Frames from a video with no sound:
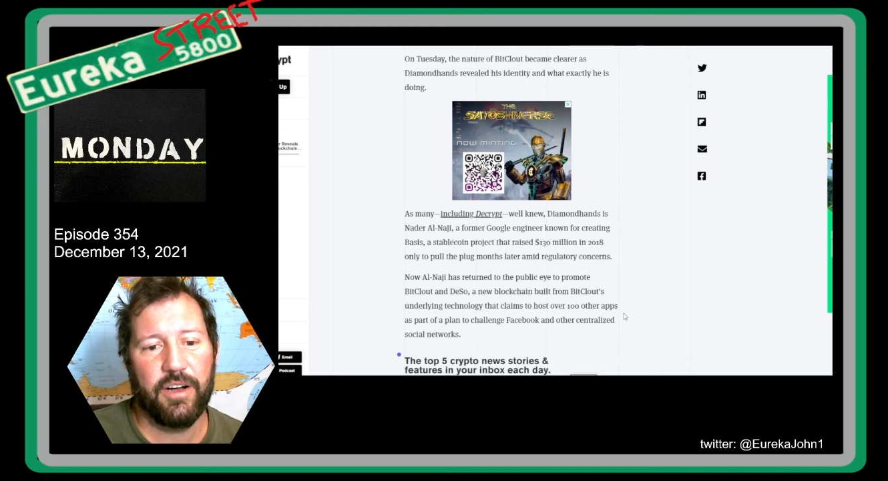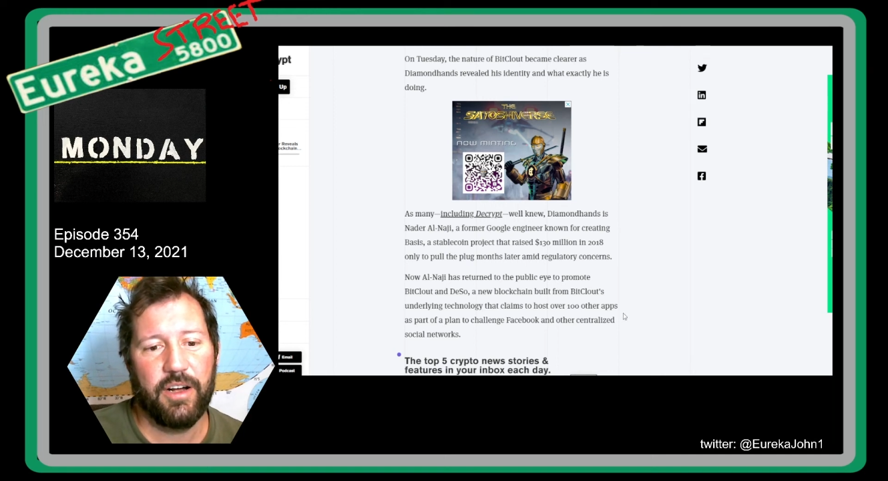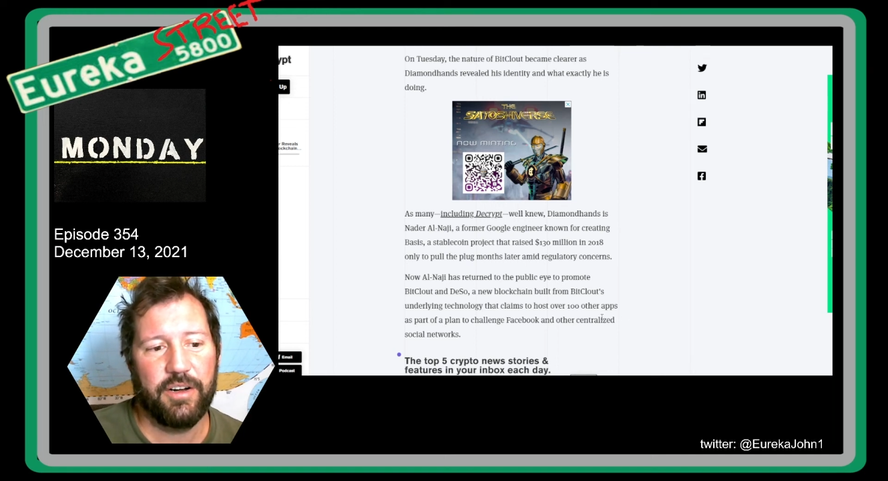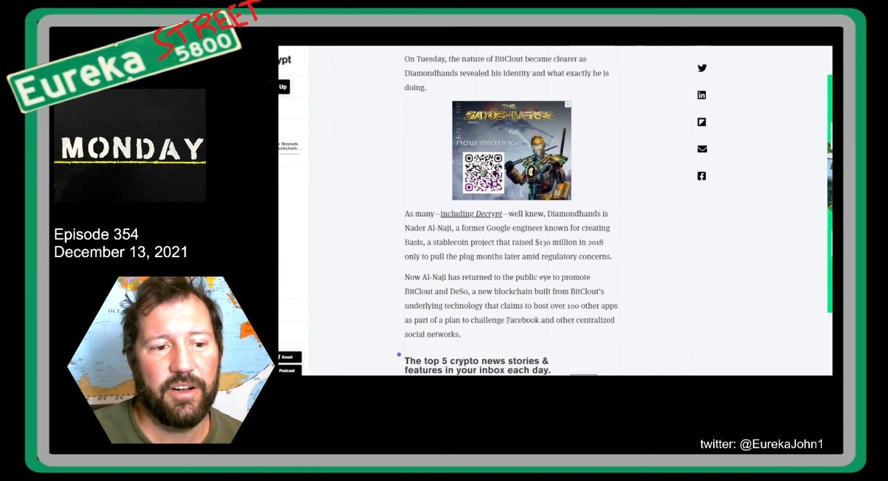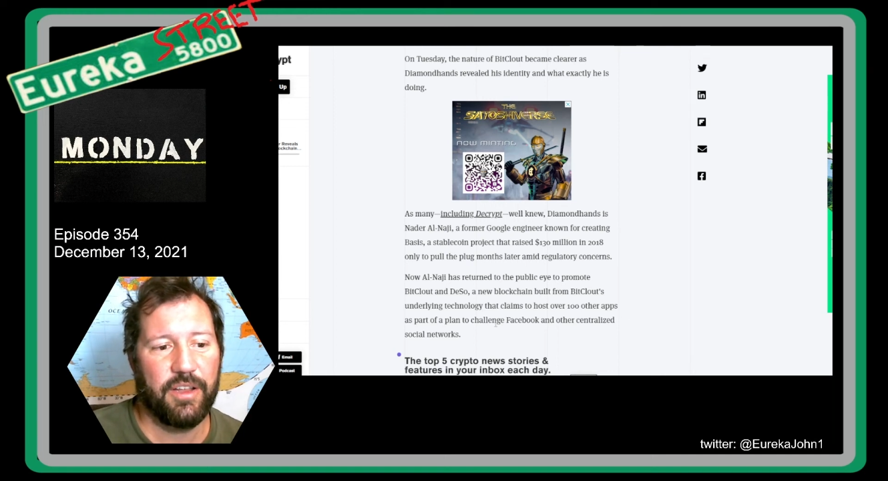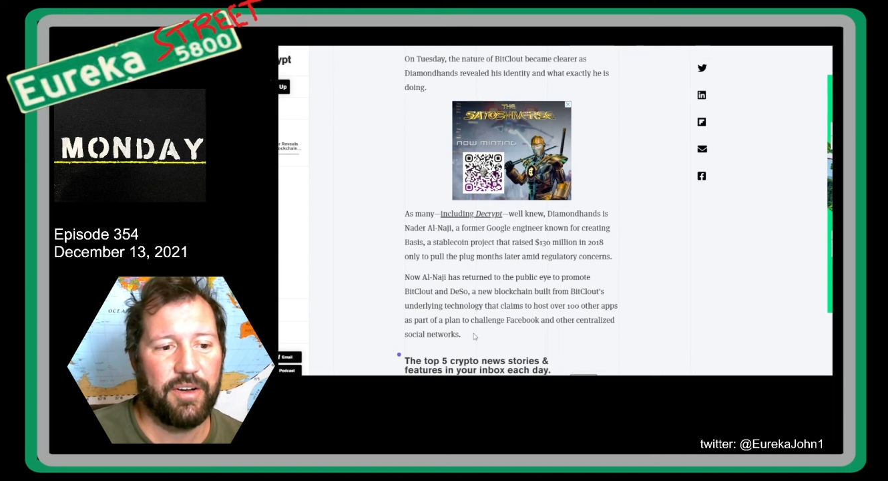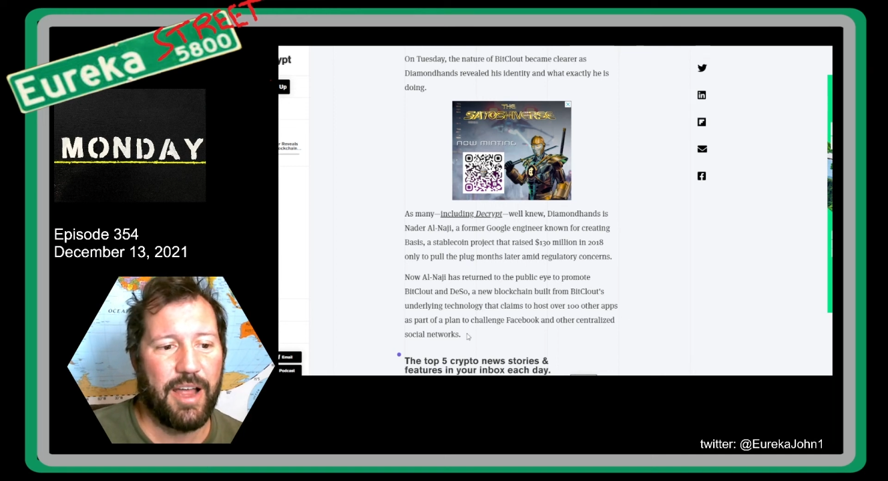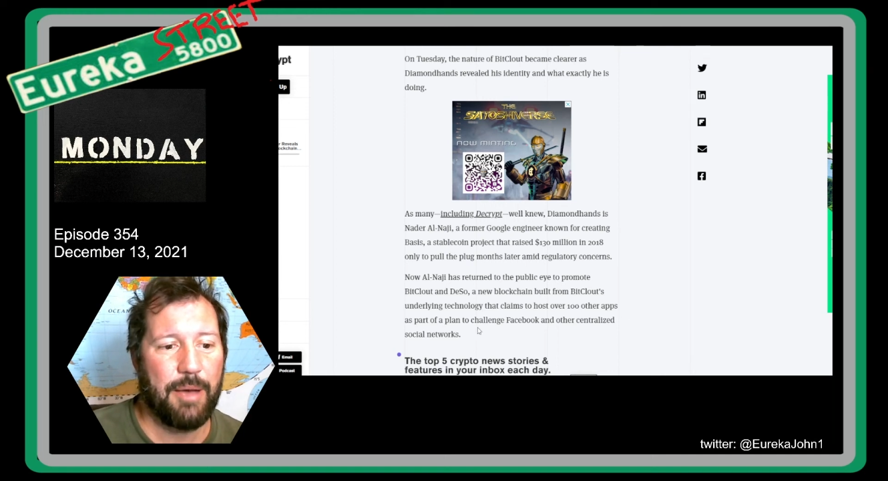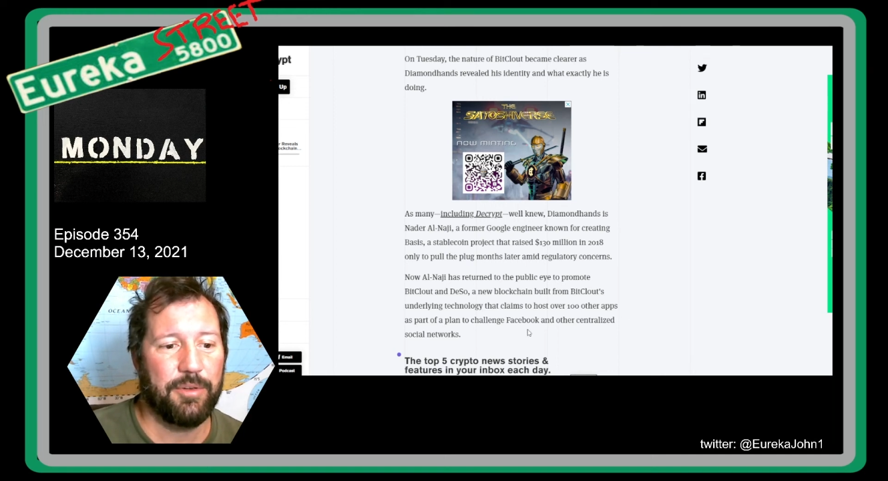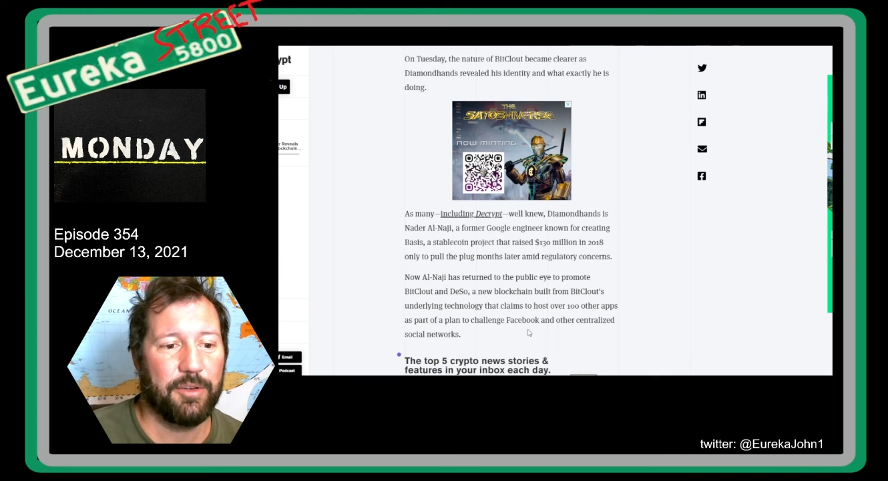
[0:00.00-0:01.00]
100 other
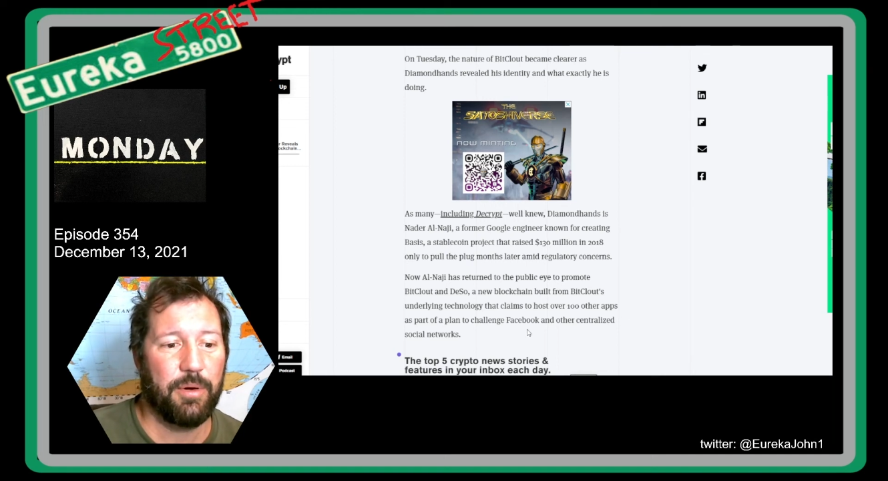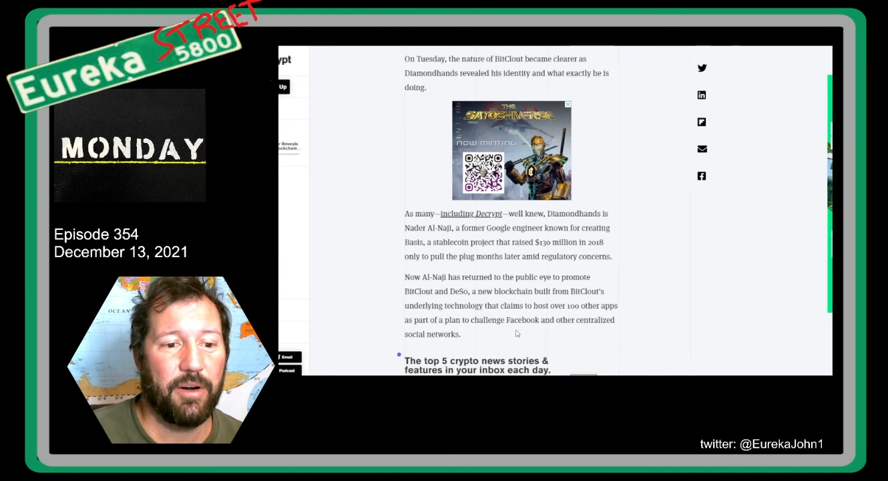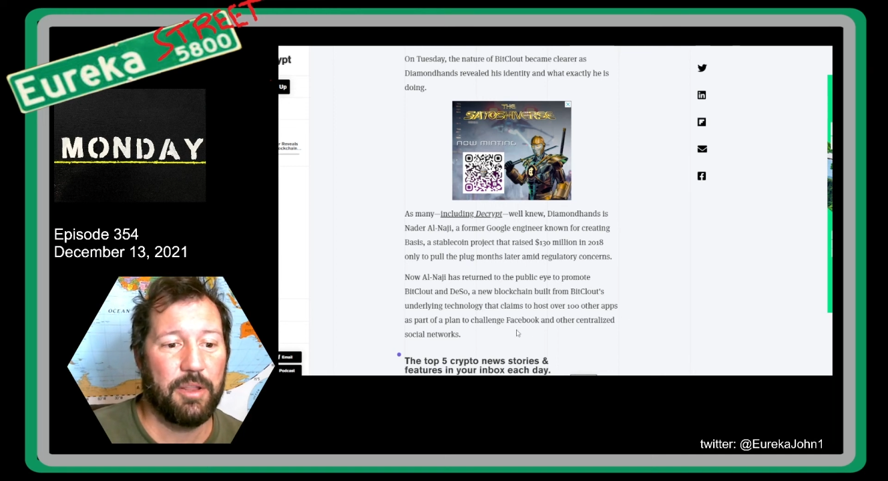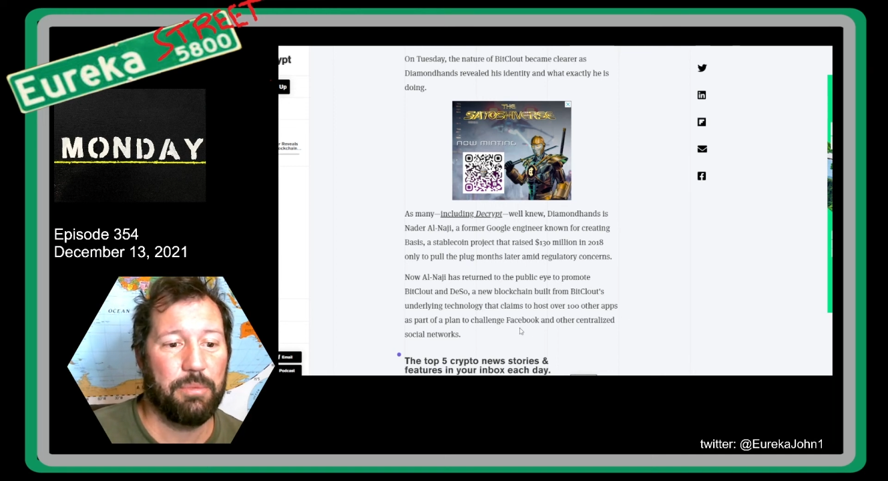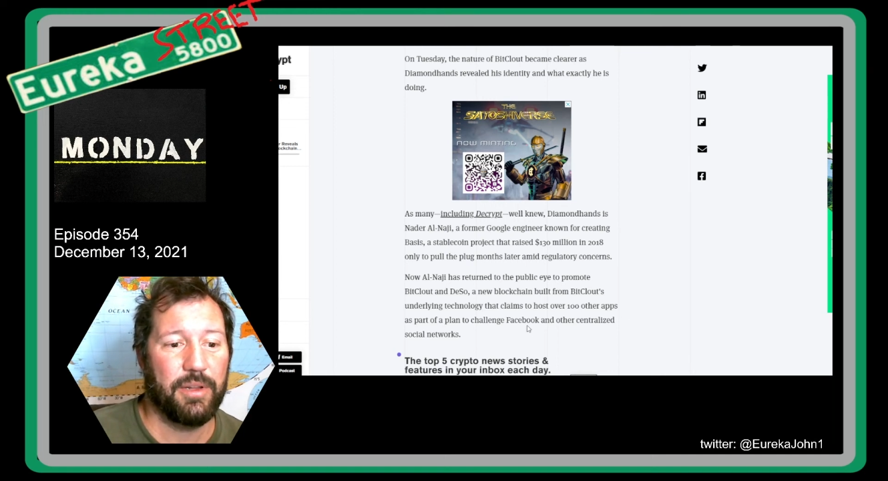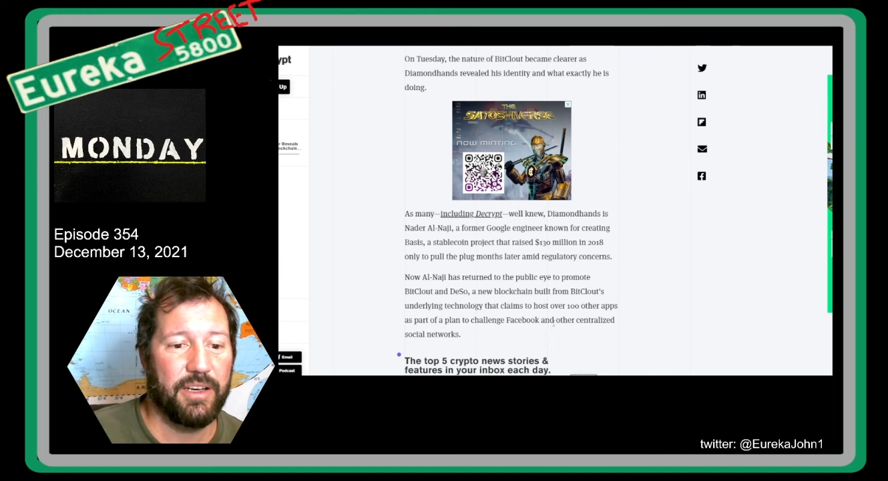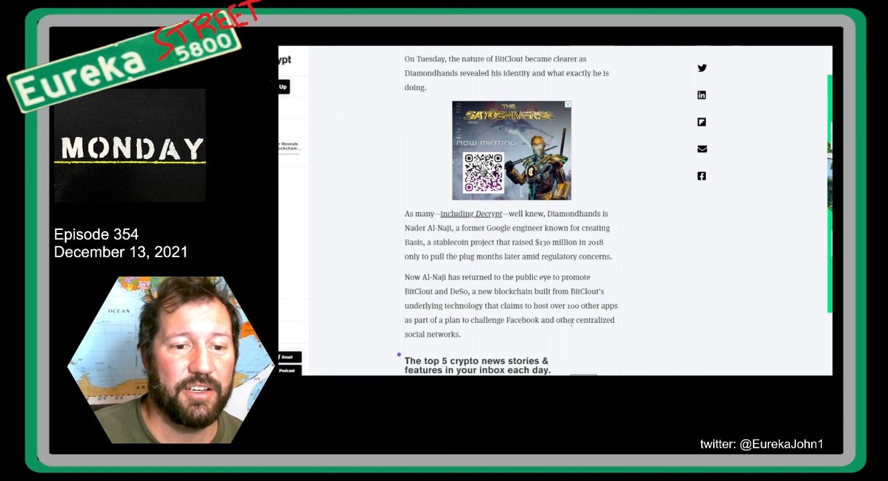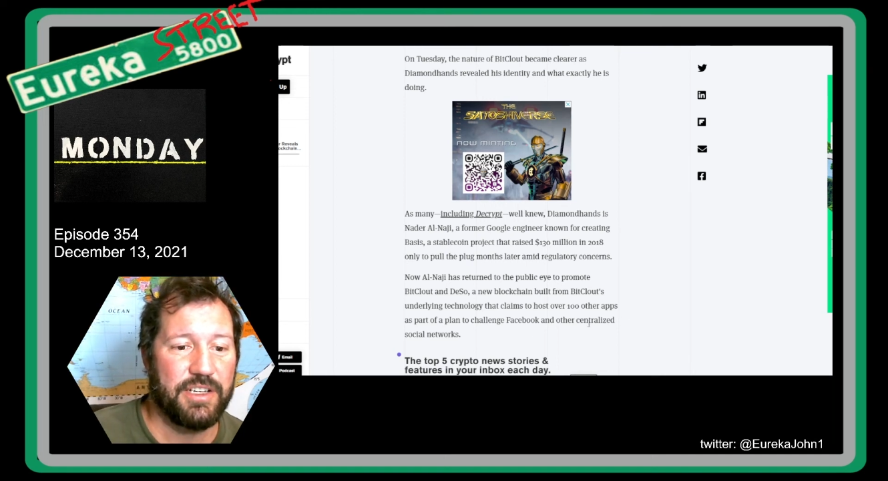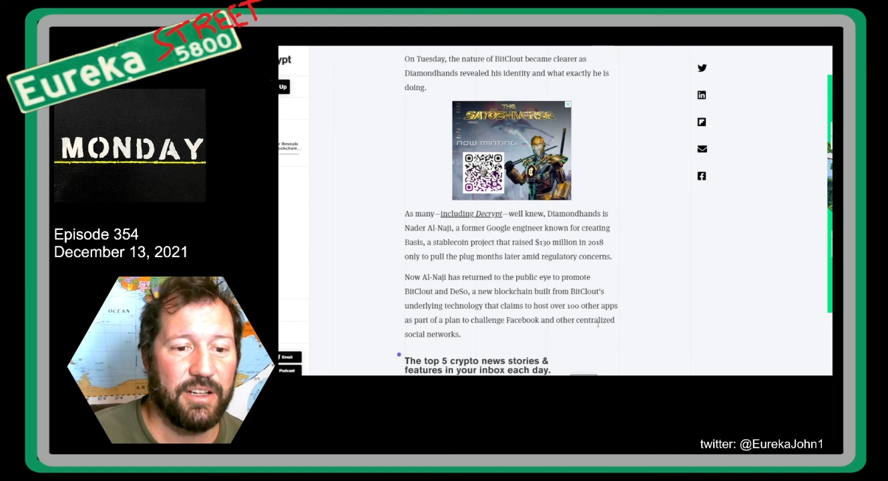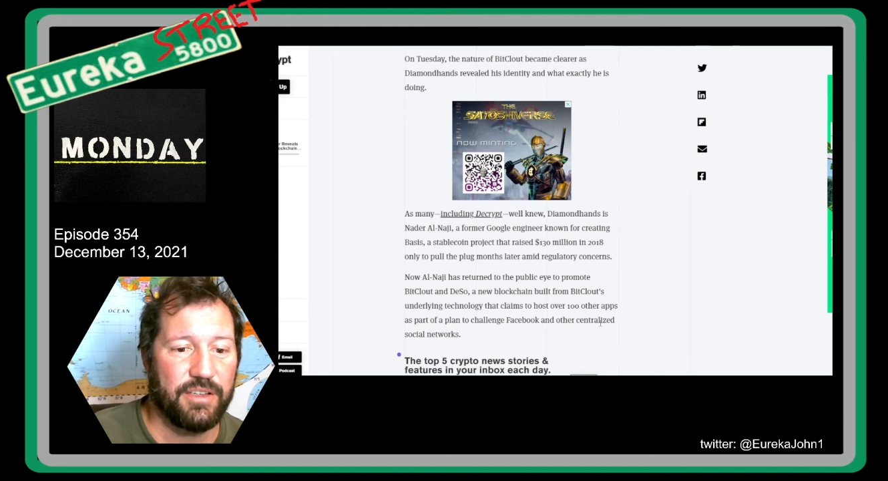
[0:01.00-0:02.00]
apps as part of the plan to
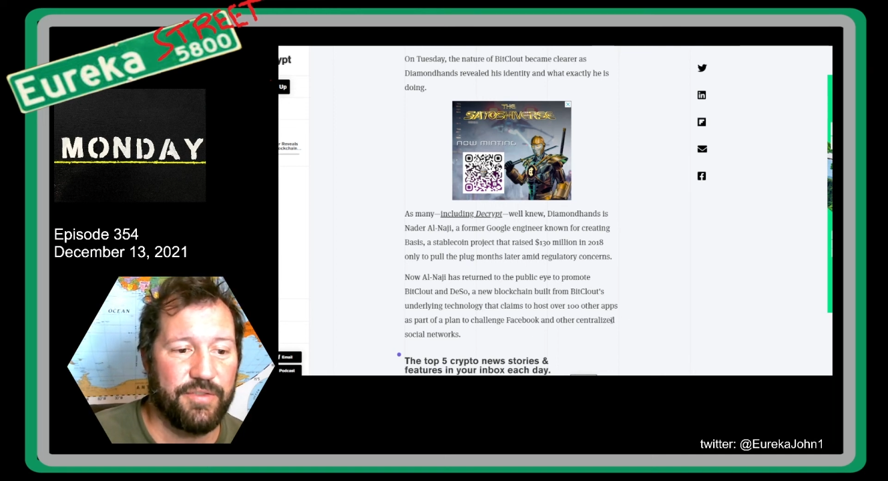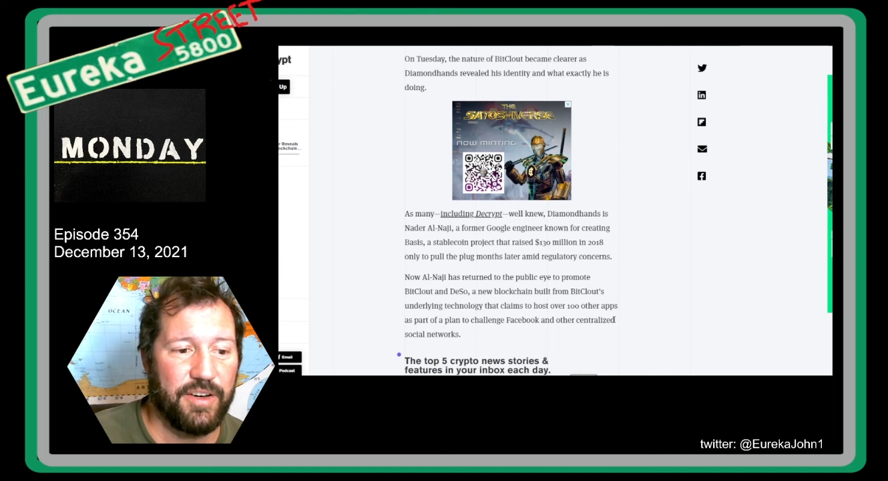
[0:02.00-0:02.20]
challenge